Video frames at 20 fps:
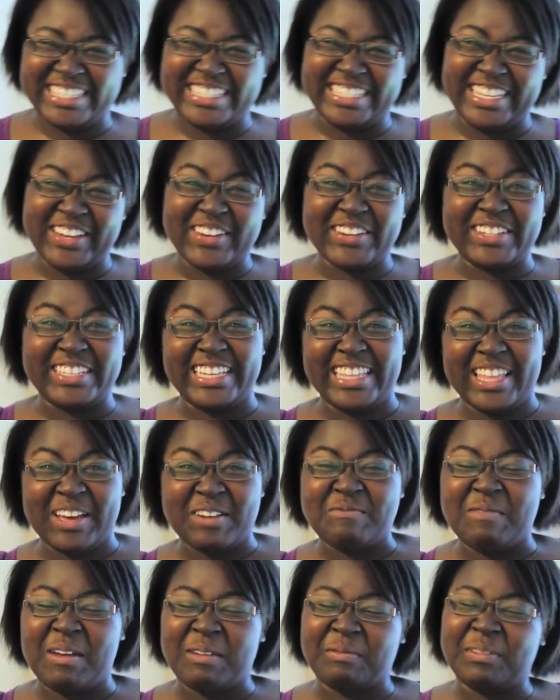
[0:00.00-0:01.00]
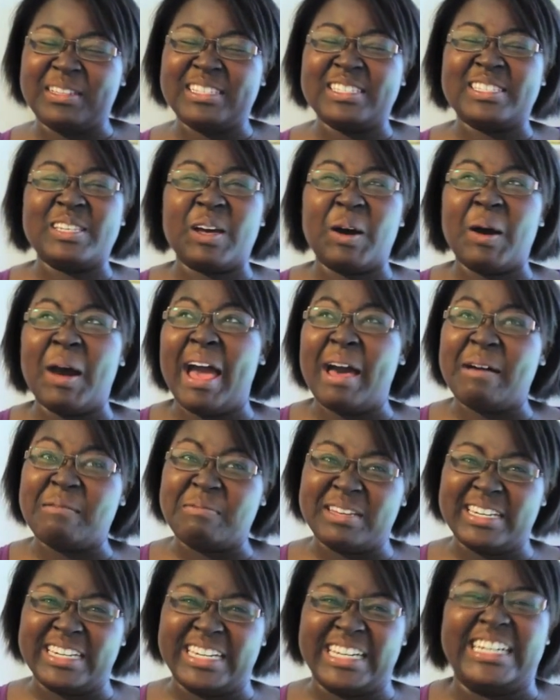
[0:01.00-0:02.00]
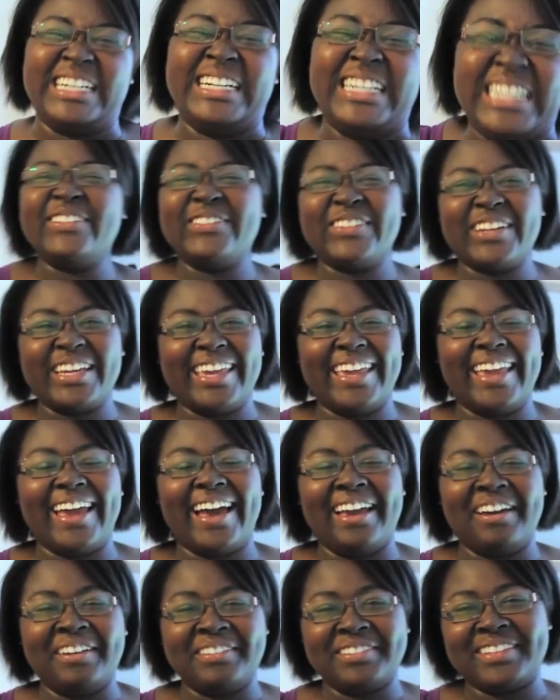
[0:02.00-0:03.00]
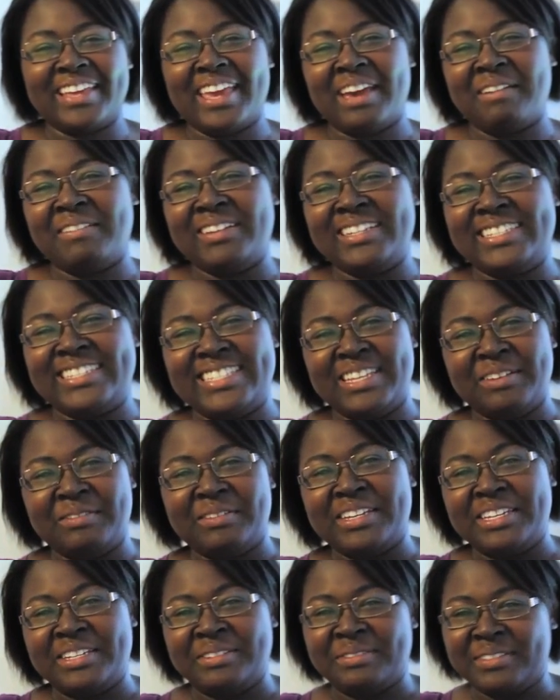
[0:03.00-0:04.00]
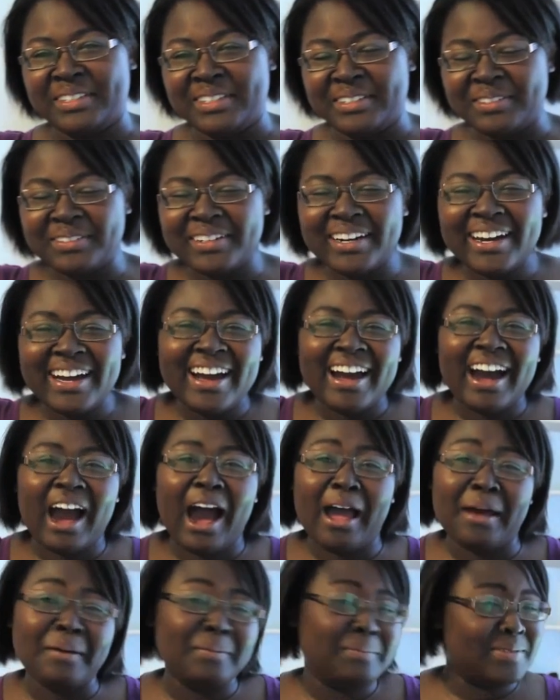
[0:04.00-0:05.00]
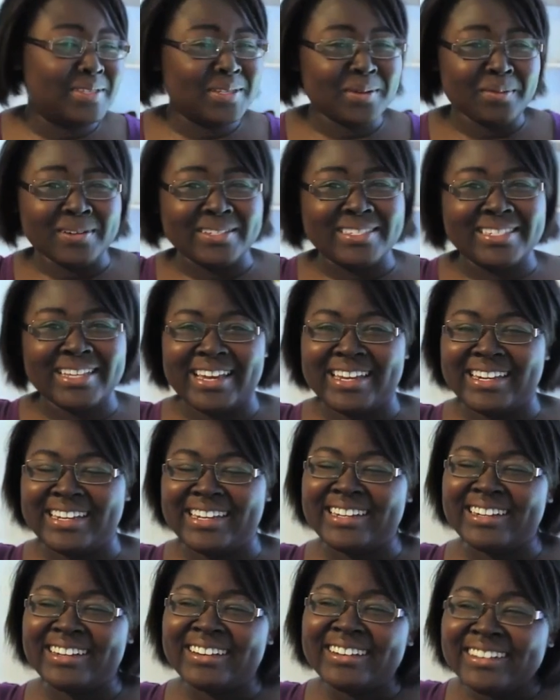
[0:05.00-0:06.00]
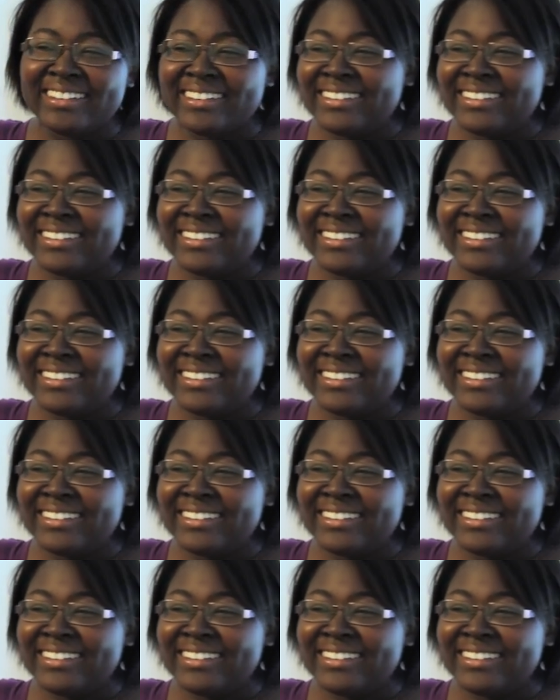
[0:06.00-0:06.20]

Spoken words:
Secretly, that would make me so happy. And Ricky, I also can't wait to see what you do. I'm so excited.